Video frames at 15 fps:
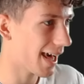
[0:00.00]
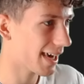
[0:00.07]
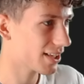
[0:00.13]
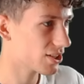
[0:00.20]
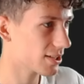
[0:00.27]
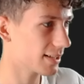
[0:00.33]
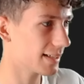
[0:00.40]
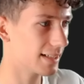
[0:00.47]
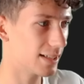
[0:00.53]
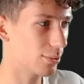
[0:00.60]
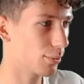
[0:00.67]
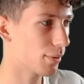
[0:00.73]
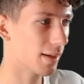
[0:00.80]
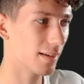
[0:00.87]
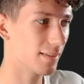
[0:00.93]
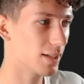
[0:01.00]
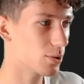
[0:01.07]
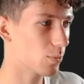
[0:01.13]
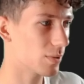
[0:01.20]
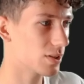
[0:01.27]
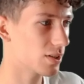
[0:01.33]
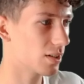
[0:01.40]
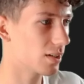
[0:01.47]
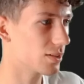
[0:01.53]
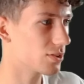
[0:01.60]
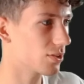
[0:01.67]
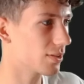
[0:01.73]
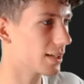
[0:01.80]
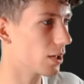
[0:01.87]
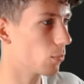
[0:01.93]
actually don't think this one is gonna
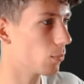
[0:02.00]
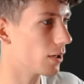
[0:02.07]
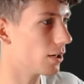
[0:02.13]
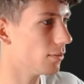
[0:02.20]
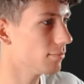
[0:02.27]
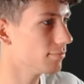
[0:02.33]
turn out well.